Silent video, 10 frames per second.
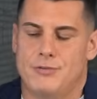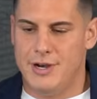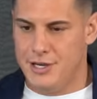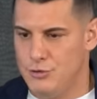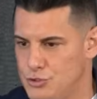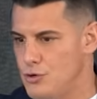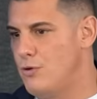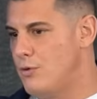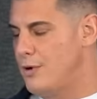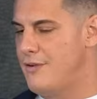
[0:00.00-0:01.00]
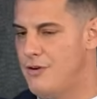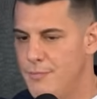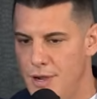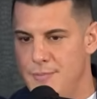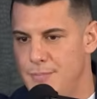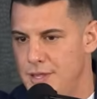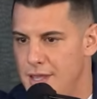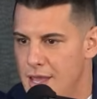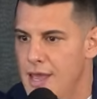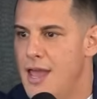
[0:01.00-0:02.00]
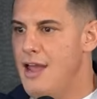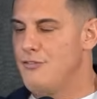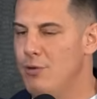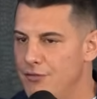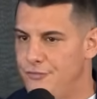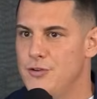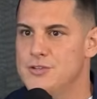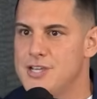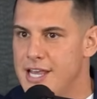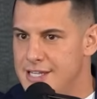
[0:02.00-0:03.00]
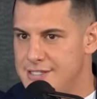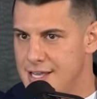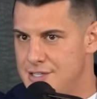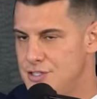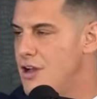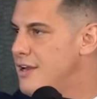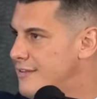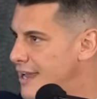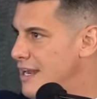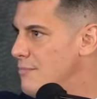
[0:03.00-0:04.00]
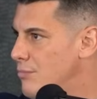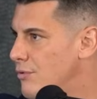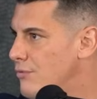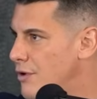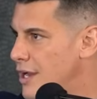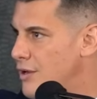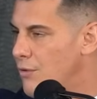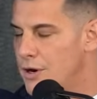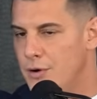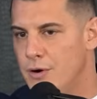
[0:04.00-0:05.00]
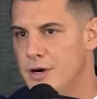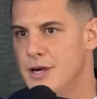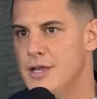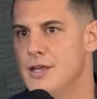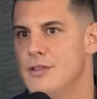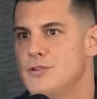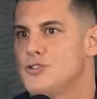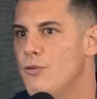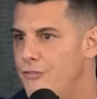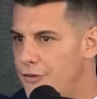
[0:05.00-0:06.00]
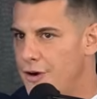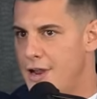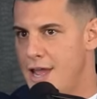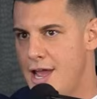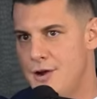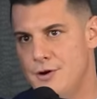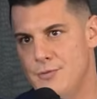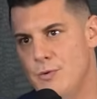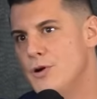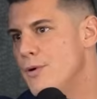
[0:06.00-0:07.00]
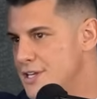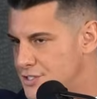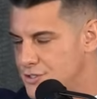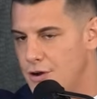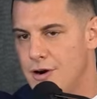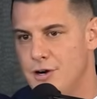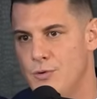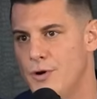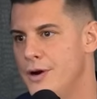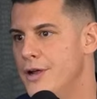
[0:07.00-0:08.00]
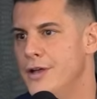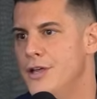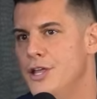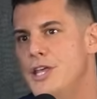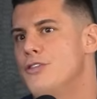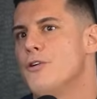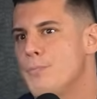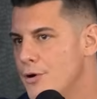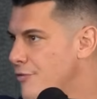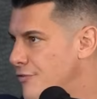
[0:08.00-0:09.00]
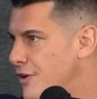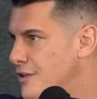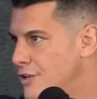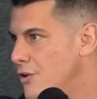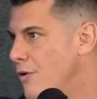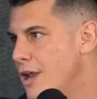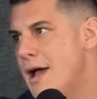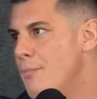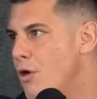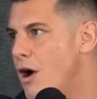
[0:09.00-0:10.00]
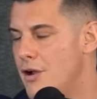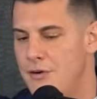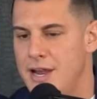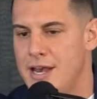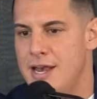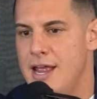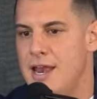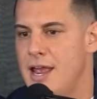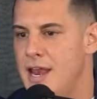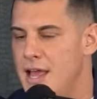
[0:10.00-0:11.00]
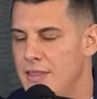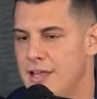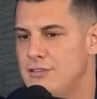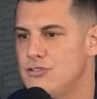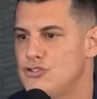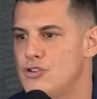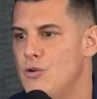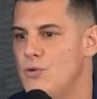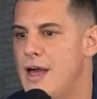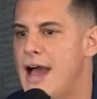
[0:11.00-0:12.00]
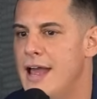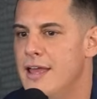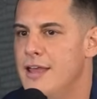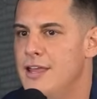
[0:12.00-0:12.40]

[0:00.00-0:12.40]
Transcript: or a radio show or whatever it might be. Everyone feels like it's not attainable, right? Yeah. Or they're so far ahead, or where do I start? Or they're perfect, and I'm not, right? And I like to show that,